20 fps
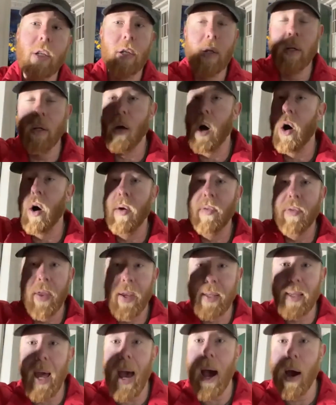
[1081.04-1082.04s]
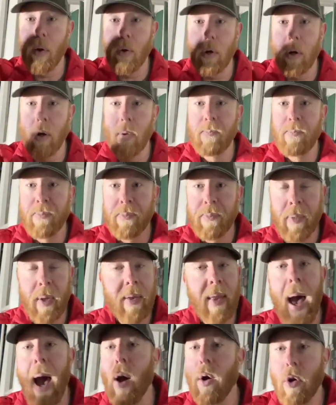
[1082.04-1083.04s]
you can call it like the outer
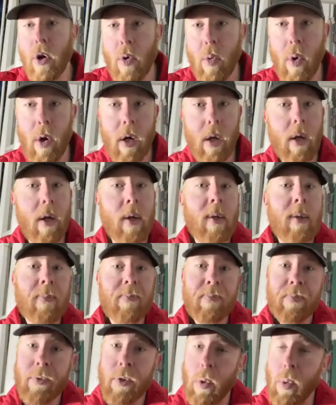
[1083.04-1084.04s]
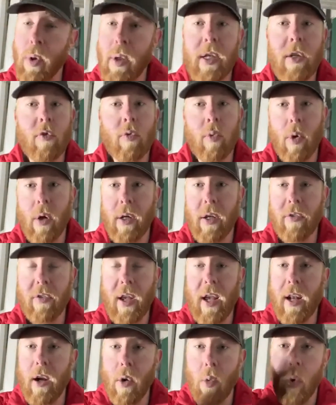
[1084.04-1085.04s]
work. The release work is
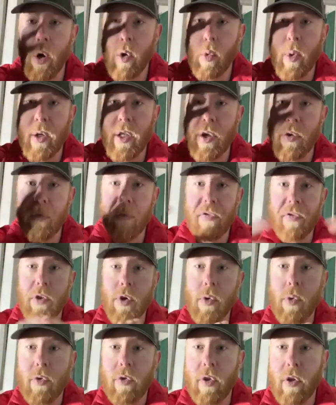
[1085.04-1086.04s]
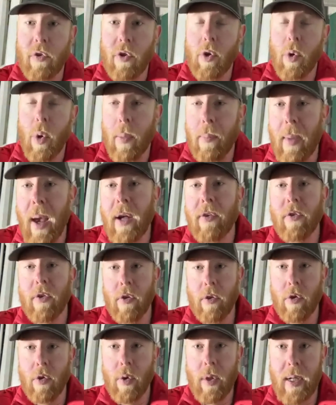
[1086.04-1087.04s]
the inner work. When you fuse the two and mesh
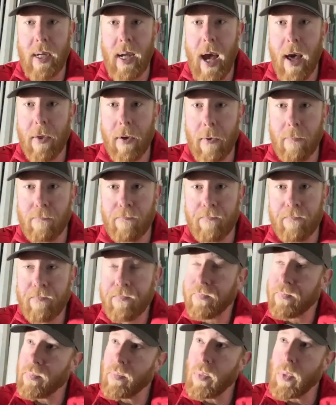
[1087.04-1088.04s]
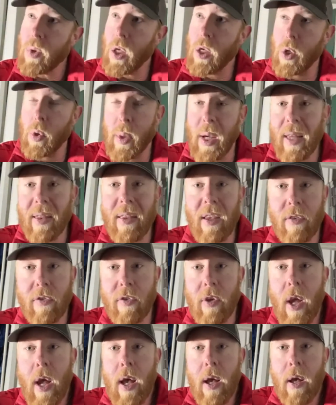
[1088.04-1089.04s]
the two together, you get
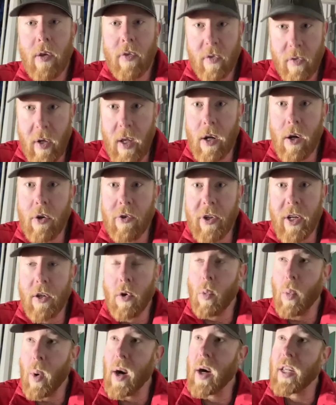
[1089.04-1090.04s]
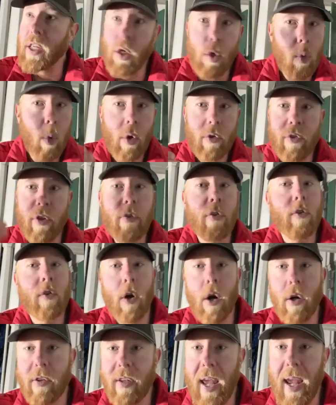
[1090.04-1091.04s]
this synergy to where you will just
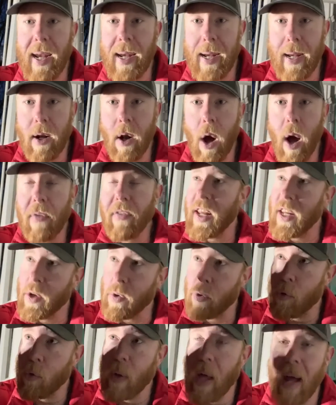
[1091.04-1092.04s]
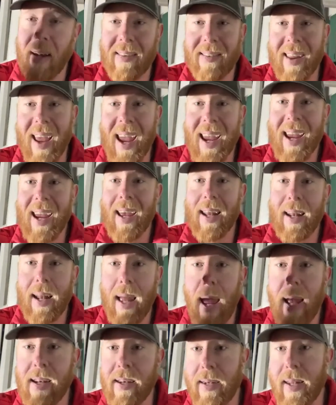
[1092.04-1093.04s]
start taking off. And you do that day in
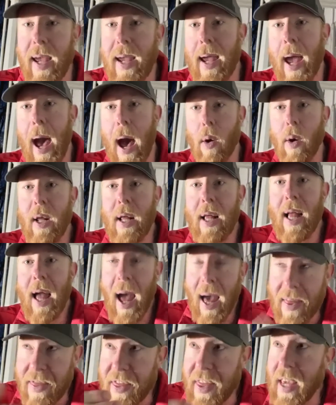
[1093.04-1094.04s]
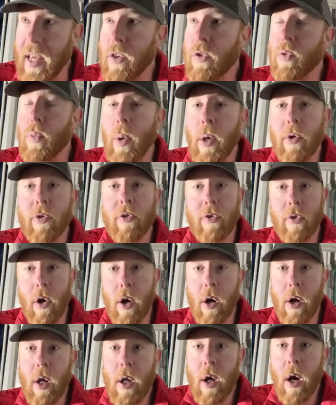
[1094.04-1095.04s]
and day out, and things will
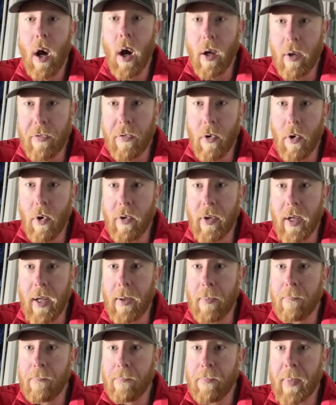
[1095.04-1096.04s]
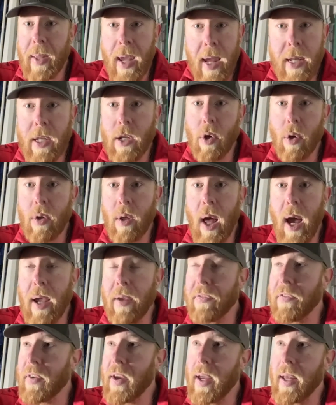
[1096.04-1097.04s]
start unfolding in your
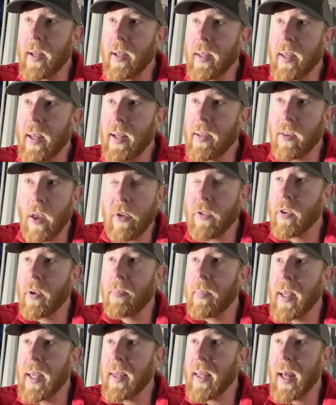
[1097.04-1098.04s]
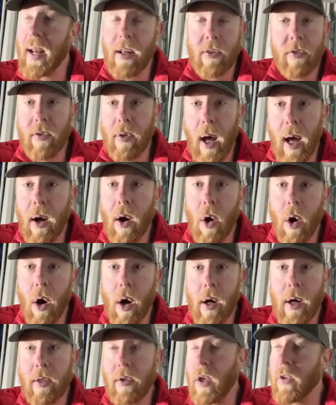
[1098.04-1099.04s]
life. And it doesn't mean that it's not
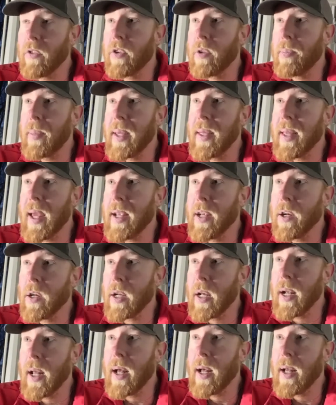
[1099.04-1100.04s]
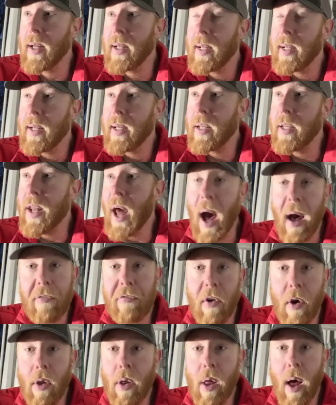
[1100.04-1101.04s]
hard. It doesn't mean that you're gonna not
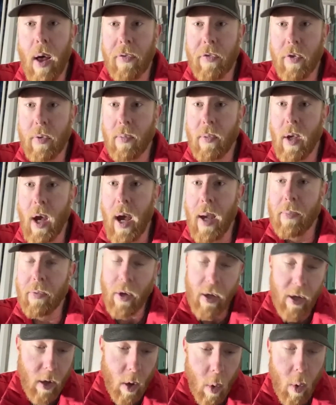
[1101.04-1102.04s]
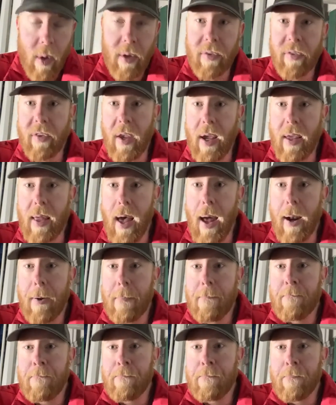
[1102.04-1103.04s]
fall off sometimes. I always say that,
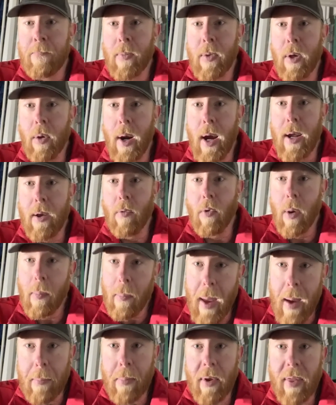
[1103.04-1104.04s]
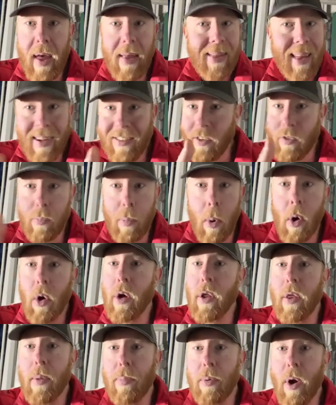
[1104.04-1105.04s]
right? Remember that that's just
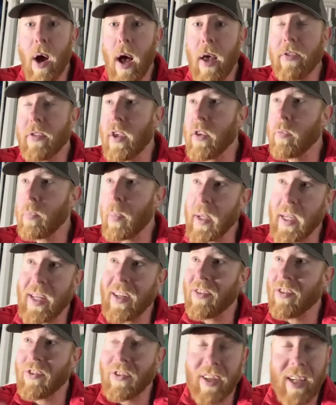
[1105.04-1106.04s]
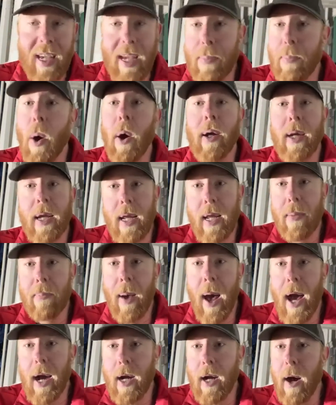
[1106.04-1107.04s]
part of the process, but you just keep on getting
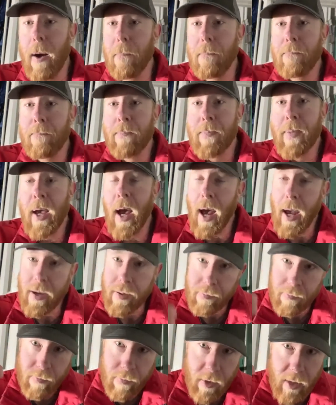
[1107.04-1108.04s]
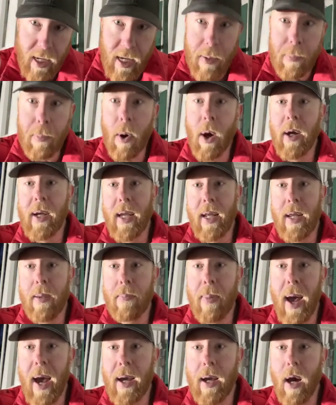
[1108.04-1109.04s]
back up. I keep on
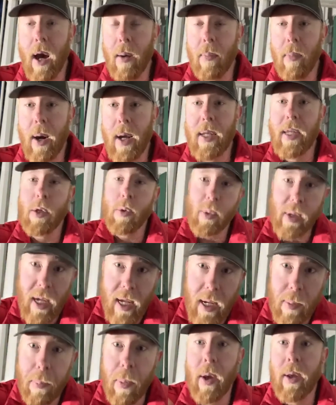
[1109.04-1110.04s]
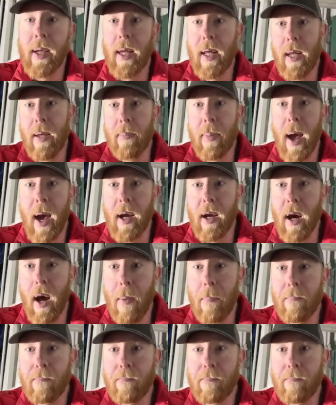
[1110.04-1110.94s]
getting back up, right? You keep on getting back up.